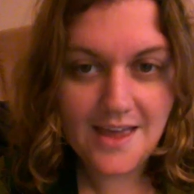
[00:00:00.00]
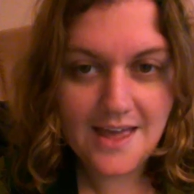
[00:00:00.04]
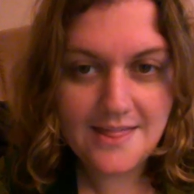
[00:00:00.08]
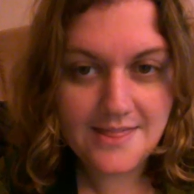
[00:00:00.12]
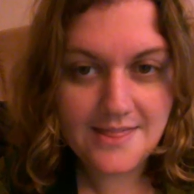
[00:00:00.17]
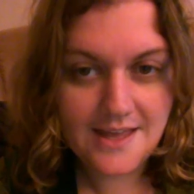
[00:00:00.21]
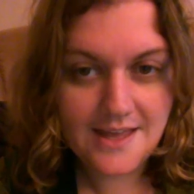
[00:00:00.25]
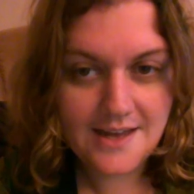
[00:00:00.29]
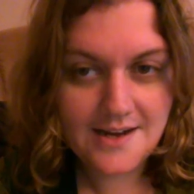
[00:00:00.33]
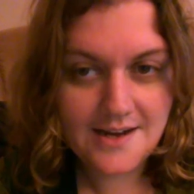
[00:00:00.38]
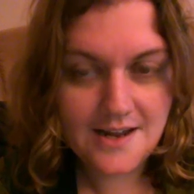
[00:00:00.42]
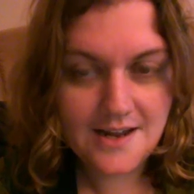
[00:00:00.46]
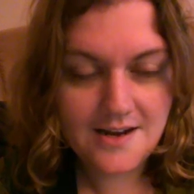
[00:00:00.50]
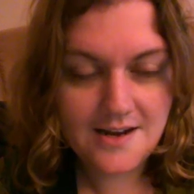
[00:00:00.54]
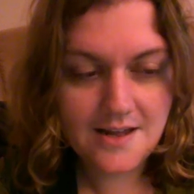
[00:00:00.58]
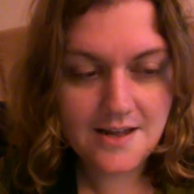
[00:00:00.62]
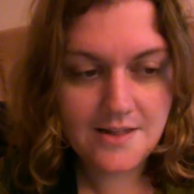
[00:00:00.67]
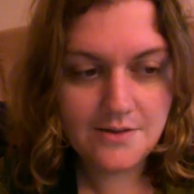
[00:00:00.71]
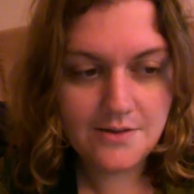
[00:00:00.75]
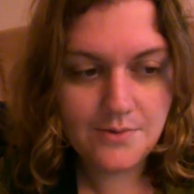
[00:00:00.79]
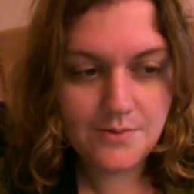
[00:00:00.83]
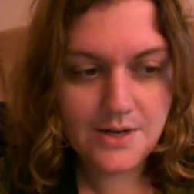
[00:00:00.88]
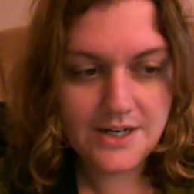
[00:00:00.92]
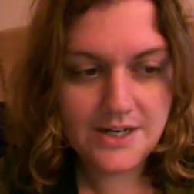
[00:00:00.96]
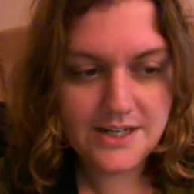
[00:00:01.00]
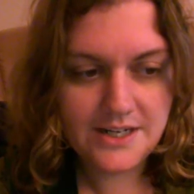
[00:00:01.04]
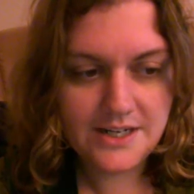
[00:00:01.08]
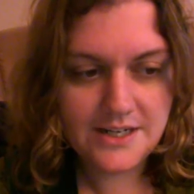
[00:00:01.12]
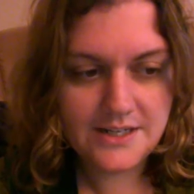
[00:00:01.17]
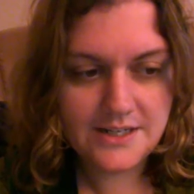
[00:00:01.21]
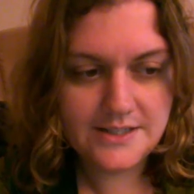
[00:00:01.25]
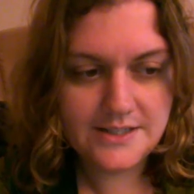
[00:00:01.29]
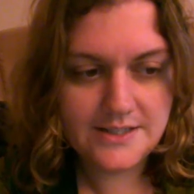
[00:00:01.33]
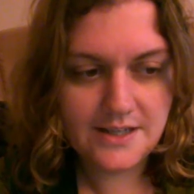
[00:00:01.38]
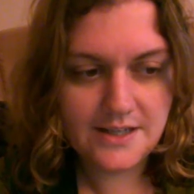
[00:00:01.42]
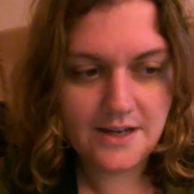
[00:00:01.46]
And then another one
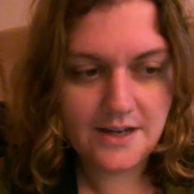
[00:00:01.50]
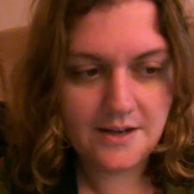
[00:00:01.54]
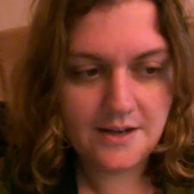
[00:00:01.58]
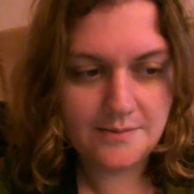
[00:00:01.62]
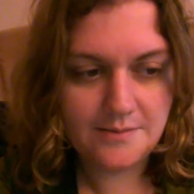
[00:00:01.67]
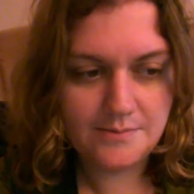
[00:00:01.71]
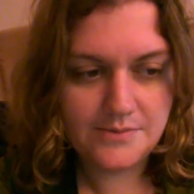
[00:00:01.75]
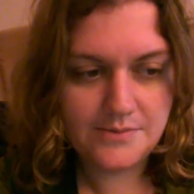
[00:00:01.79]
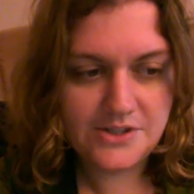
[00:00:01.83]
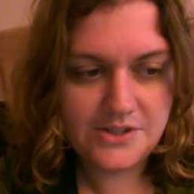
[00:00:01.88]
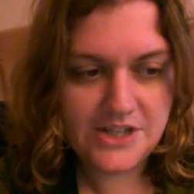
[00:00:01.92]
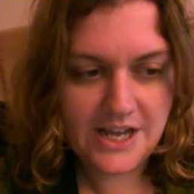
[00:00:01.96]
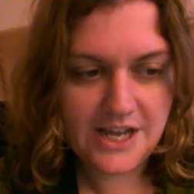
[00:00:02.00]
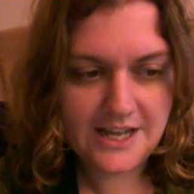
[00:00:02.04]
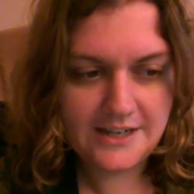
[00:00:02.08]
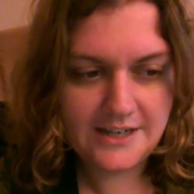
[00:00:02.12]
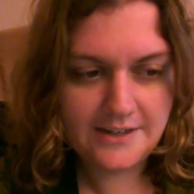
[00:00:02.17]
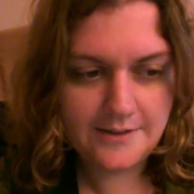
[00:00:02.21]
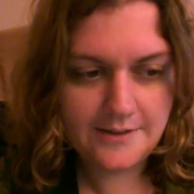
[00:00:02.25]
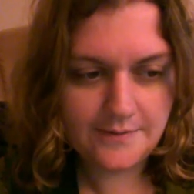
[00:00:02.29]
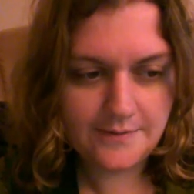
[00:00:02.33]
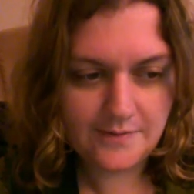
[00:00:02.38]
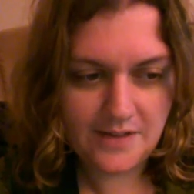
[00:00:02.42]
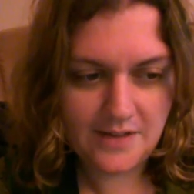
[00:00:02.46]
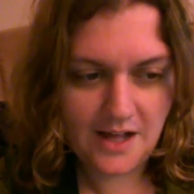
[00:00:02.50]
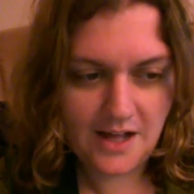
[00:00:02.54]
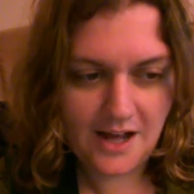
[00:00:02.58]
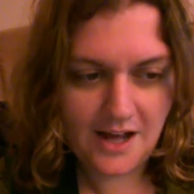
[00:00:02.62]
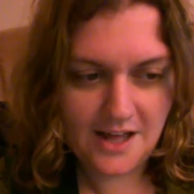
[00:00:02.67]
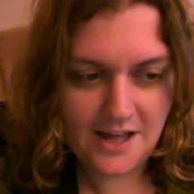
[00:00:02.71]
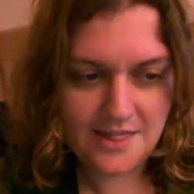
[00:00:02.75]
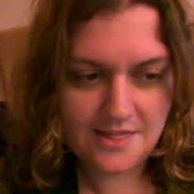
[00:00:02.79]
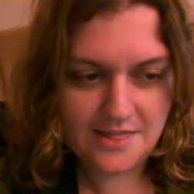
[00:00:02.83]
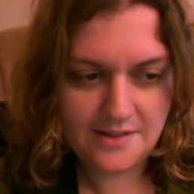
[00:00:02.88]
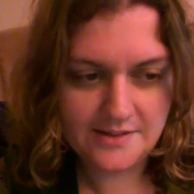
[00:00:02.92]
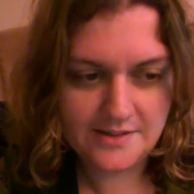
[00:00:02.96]
is um, Jen
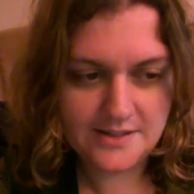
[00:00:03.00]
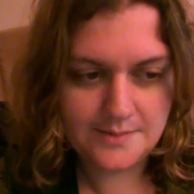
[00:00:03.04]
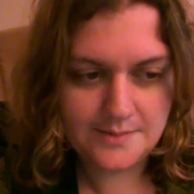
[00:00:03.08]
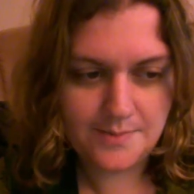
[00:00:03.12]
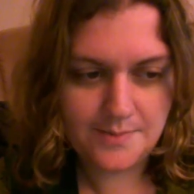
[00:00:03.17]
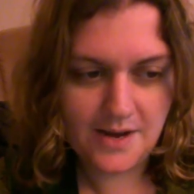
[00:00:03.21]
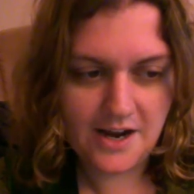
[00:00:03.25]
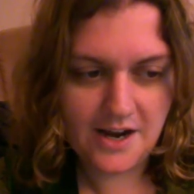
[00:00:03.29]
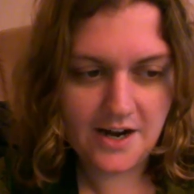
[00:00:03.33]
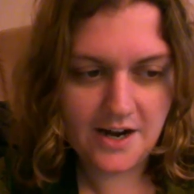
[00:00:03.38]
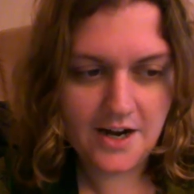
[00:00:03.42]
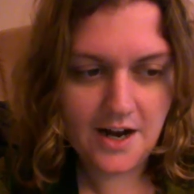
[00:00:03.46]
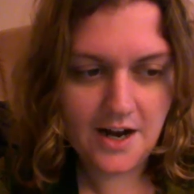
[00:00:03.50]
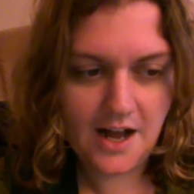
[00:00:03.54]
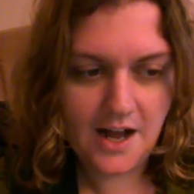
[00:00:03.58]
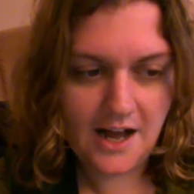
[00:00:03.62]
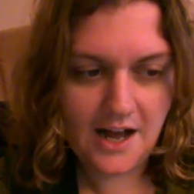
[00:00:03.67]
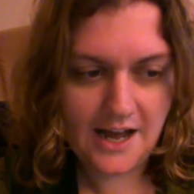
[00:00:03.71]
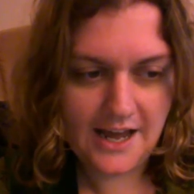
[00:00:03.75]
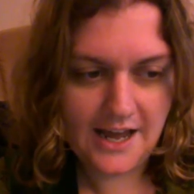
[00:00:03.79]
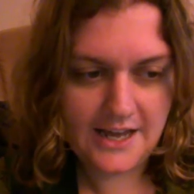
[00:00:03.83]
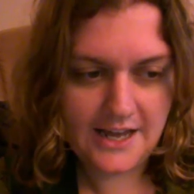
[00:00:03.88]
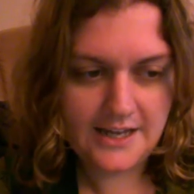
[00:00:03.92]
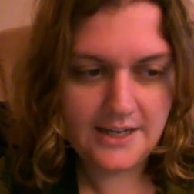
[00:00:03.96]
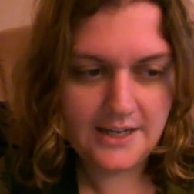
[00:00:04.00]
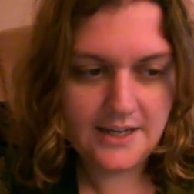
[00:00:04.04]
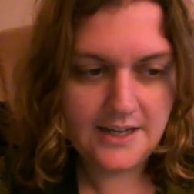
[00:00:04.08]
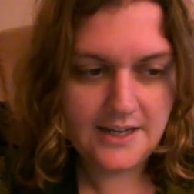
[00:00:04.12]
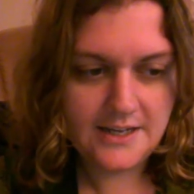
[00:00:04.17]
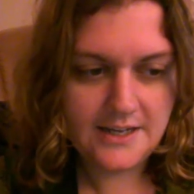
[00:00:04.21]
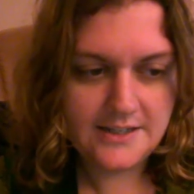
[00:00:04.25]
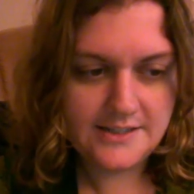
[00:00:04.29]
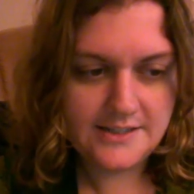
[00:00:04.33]
iThinspire, I